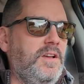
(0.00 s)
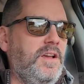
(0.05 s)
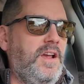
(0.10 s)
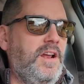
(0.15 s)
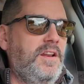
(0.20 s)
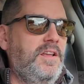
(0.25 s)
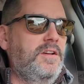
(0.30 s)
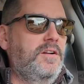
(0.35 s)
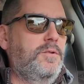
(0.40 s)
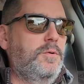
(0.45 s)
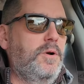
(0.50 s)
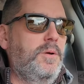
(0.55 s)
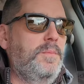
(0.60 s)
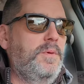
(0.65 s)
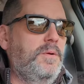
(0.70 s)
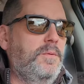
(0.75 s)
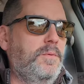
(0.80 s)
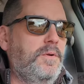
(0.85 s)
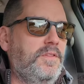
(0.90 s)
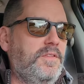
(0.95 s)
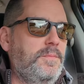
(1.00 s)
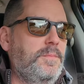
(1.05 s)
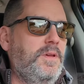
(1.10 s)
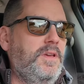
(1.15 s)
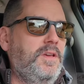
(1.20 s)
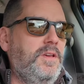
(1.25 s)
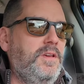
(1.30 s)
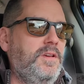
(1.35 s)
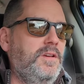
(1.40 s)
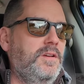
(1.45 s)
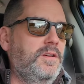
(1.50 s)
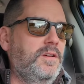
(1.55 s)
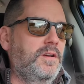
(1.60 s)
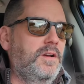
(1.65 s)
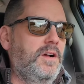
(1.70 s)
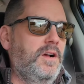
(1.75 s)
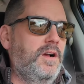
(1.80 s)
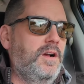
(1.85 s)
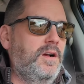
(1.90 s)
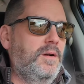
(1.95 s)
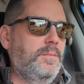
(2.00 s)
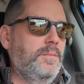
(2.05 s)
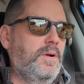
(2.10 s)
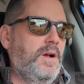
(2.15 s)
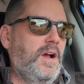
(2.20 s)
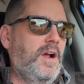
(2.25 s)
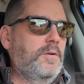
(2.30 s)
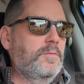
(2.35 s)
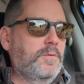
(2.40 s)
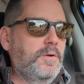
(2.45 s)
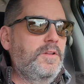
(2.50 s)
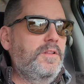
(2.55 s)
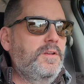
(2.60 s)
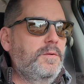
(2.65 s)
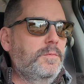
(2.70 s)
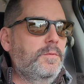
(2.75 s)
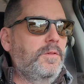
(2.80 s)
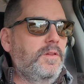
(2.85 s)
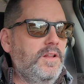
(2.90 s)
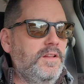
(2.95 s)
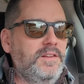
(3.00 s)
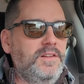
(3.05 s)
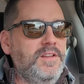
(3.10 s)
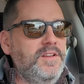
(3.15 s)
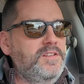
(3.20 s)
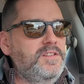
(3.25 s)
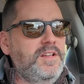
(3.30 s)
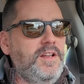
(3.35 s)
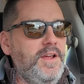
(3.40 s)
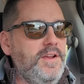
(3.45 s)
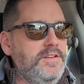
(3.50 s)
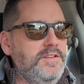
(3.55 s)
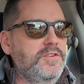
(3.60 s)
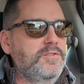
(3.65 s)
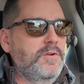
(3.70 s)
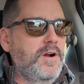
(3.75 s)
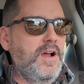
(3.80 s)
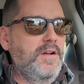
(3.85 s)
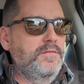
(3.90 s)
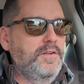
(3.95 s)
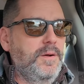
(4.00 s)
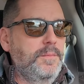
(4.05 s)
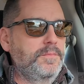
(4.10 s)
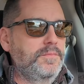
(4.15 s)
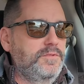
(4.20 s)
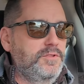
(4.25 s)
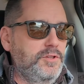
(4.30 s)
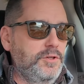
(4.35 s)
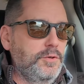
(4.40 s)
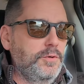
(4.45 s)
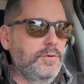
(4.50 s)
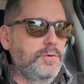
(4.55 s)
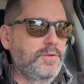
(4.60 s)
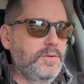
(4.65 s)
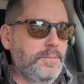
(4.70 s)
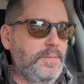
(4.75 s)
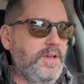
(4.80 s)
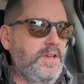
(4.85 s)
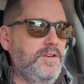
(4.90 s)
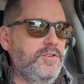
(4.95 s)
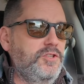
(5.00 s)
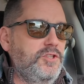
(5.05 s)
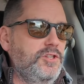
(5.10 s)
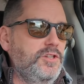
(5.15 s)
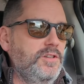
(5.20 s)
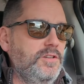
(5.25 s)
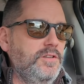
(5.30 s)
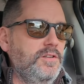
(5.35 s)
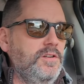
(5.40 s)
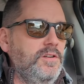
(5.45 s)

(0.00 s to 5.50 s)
any equipment with me. Um, I really at least like to drive up to the beach